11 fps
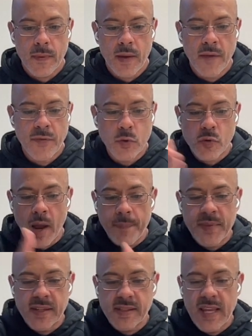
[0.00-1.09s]
if you drop
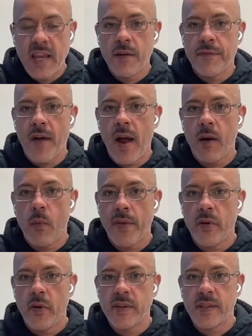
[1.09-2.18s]
this King of Fire,
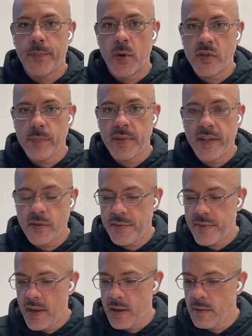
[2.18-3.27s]
whether it's a person, place, or
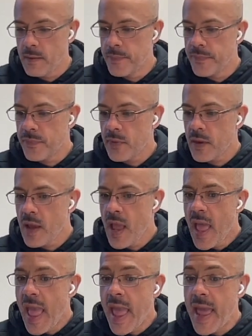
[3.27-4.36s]
thing,
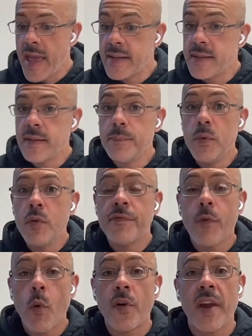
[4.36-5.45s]
and move
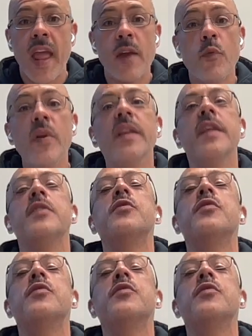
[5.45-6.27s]
forward and really